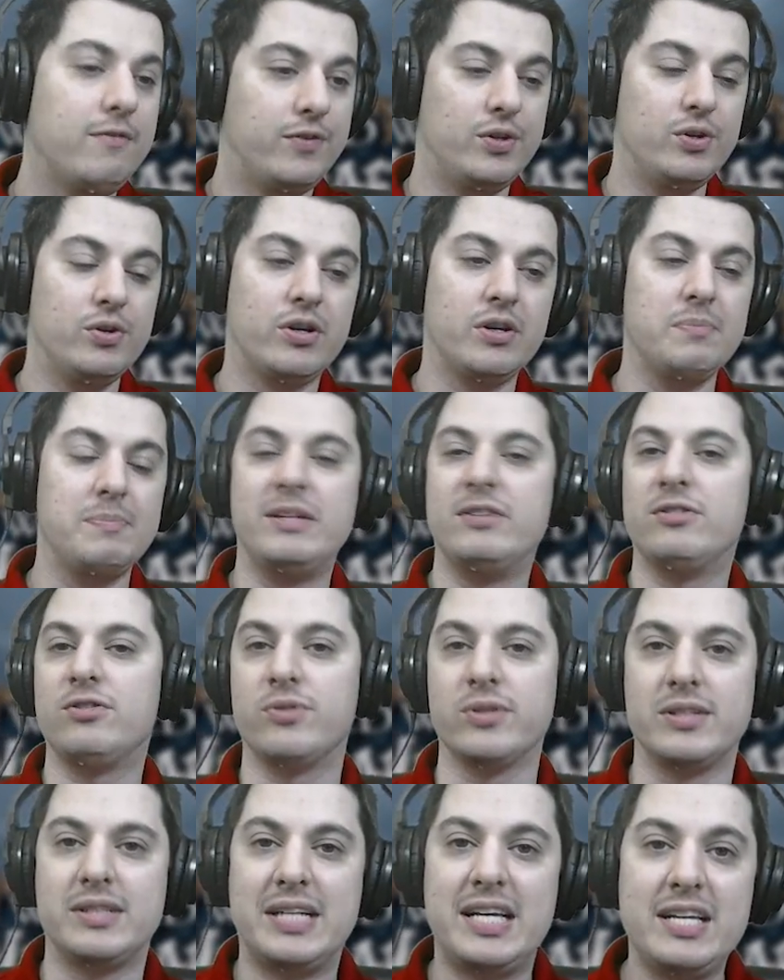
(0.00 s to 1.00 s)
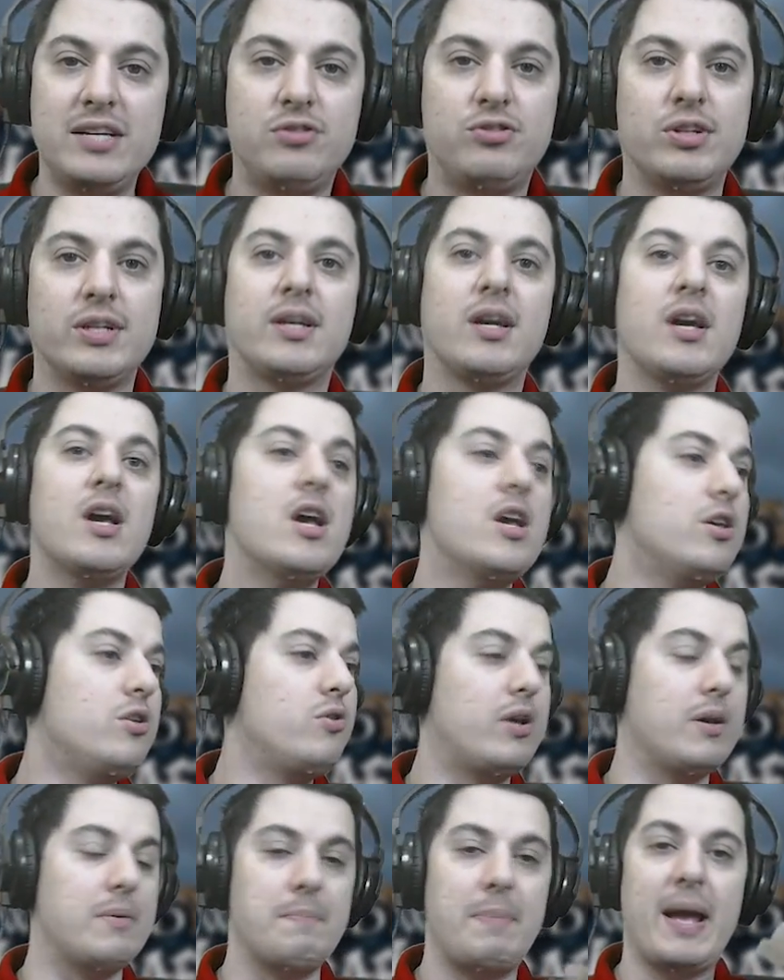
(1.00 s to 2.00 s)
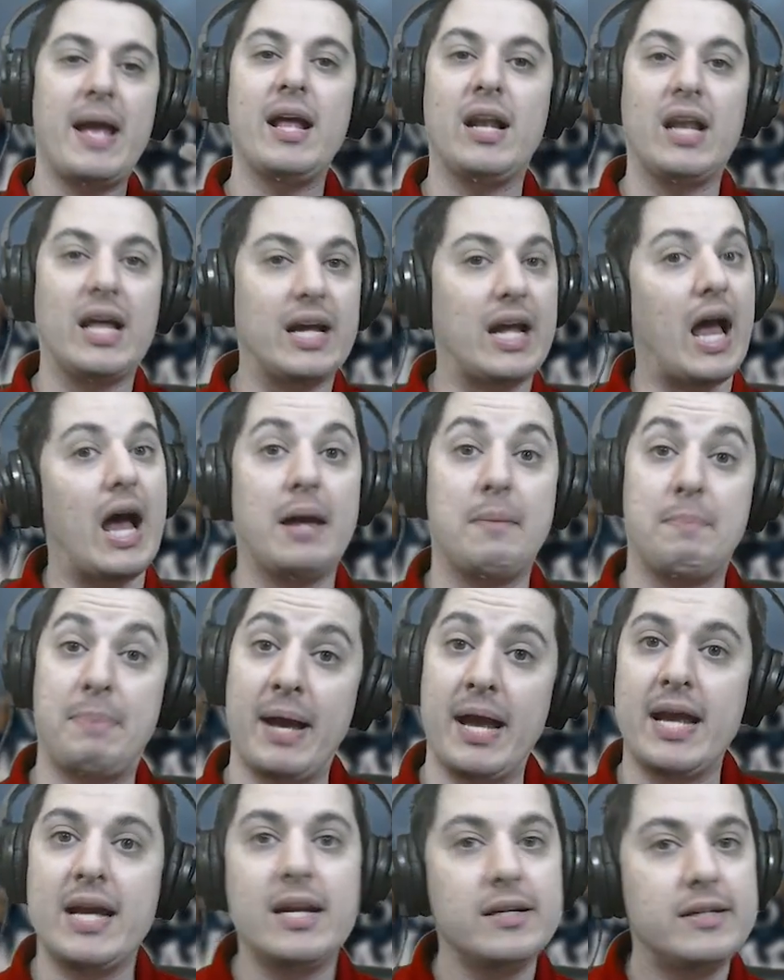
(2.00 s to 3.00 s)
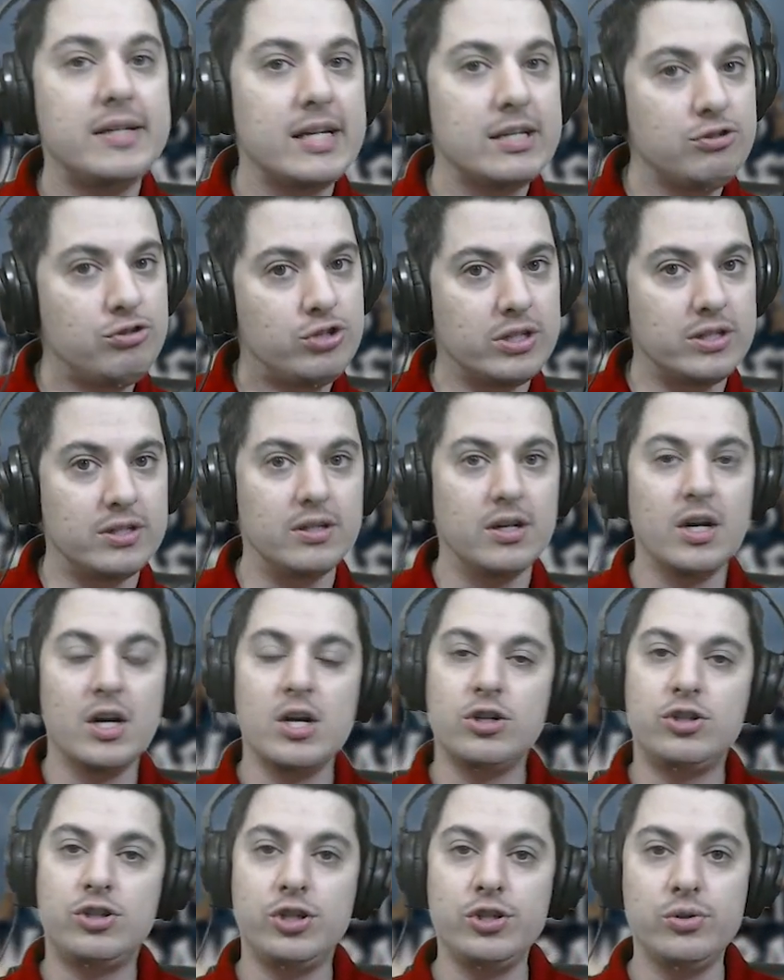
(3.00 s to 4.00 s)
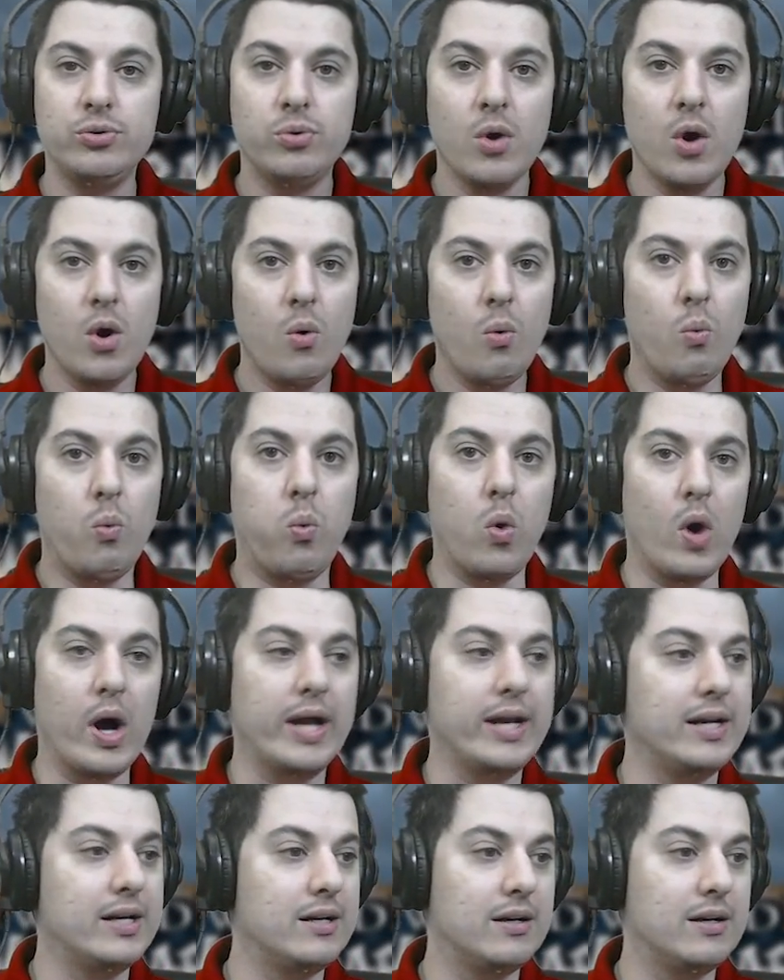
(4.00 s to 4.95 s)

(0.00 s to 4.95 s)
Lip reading: you can be strategic, you can I paid attention to what